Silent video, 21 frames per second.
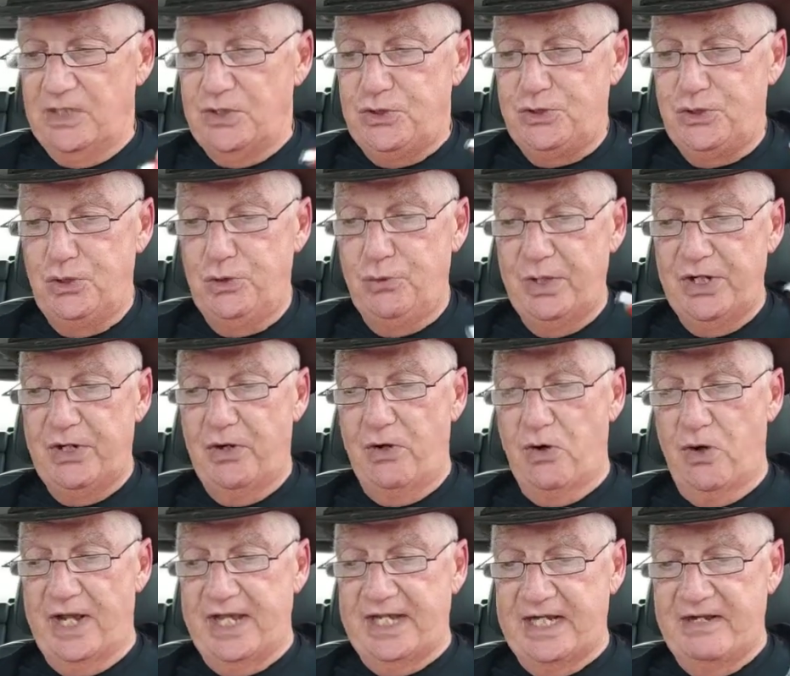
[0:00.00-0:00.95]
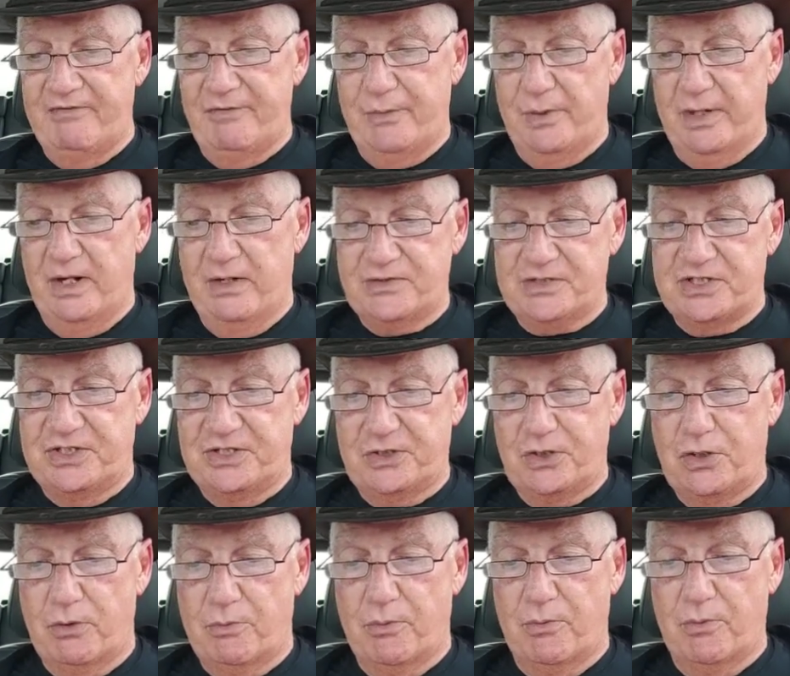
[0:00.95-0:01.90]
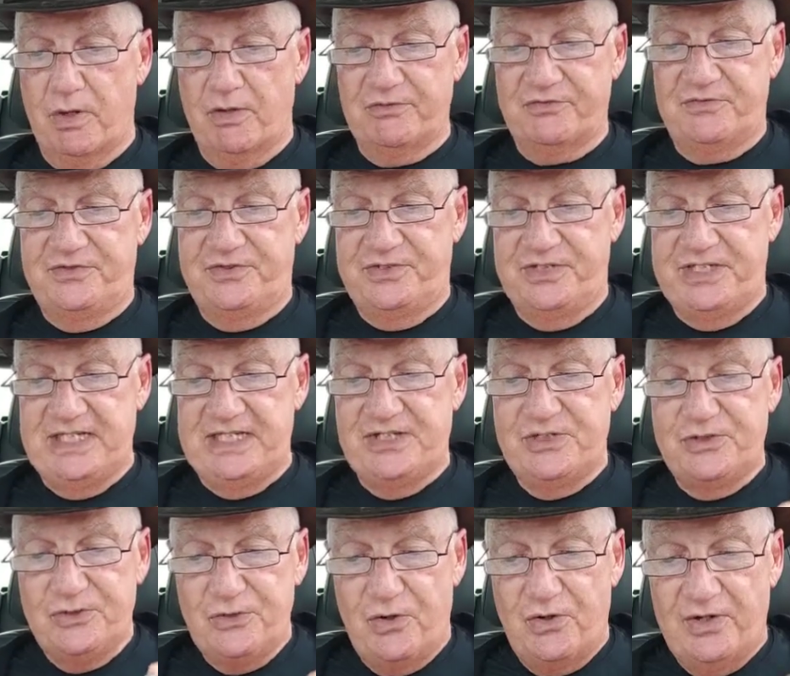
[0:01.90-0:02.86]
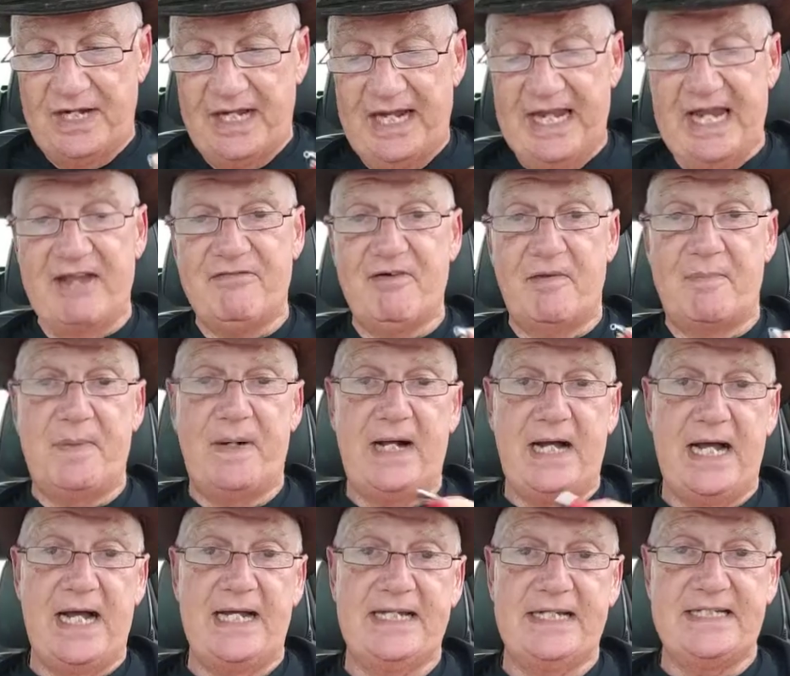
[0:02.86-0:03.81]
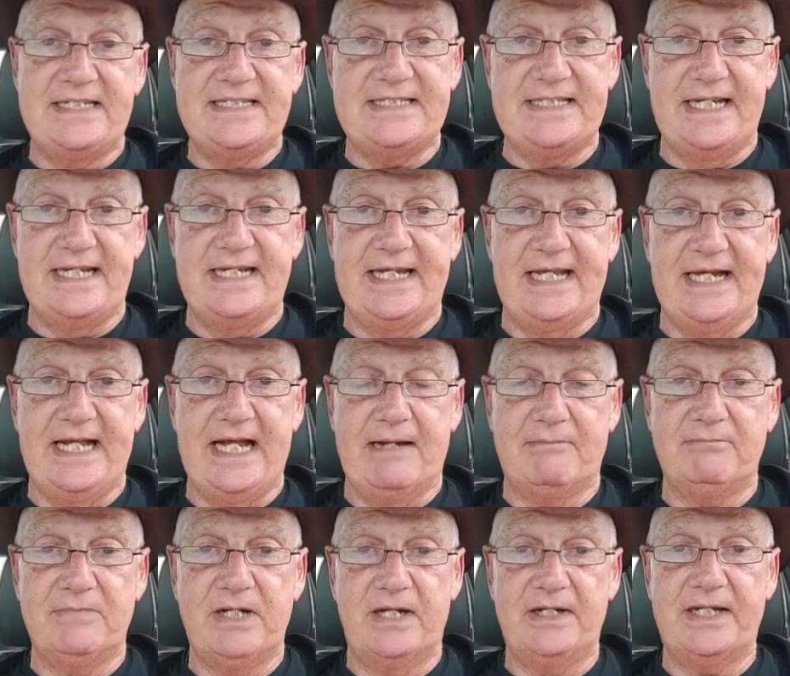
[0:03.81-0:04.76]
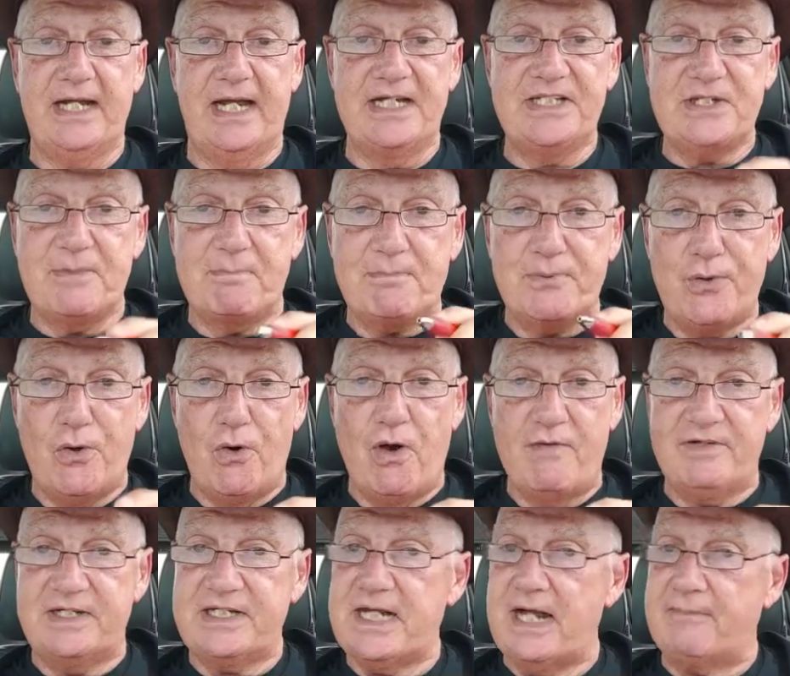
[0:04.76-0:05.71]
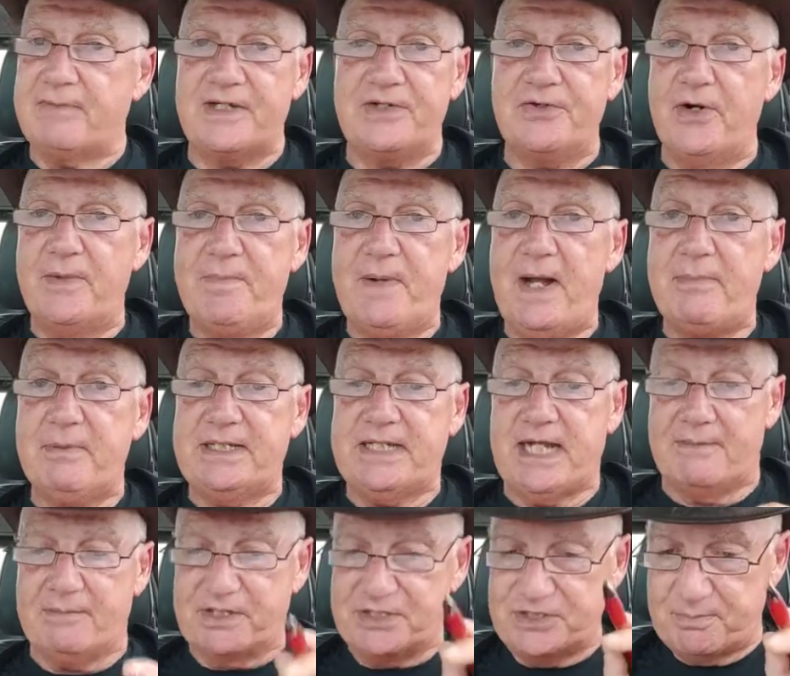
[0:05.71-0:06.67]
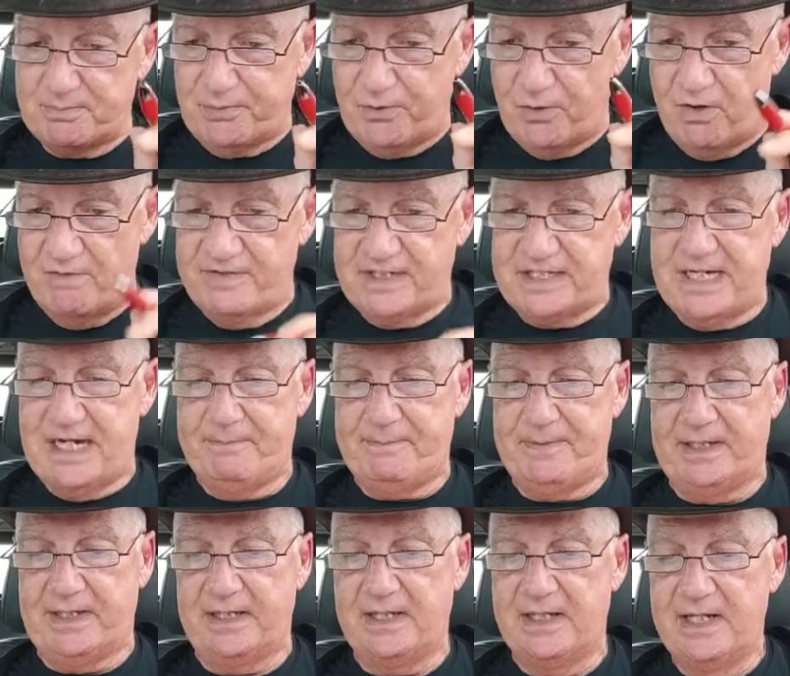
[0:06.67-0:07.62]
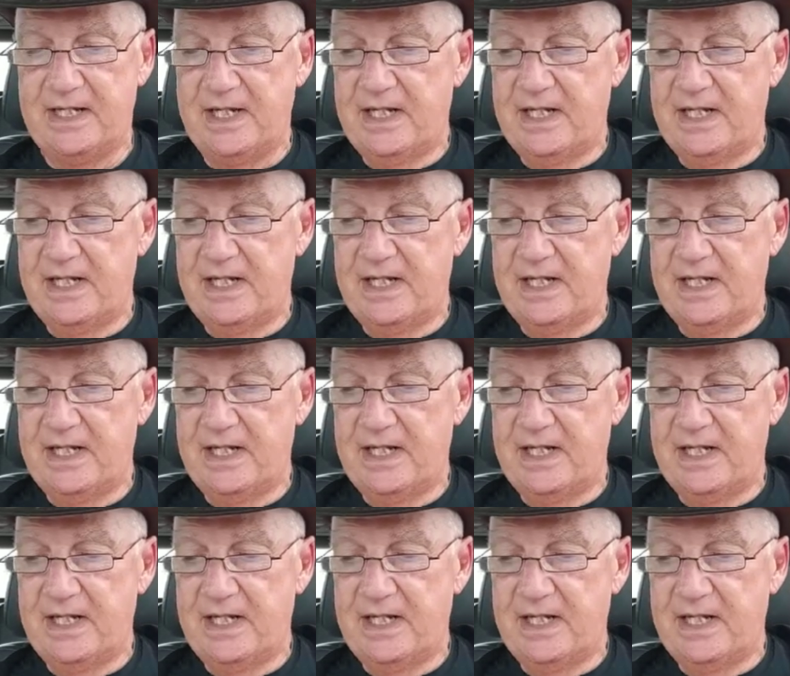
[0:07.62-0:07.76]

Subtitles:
You and I and everyone else in the Commonwealth did not have a part in setting it up. Okay, it's a private company, not a public company. It's a private company.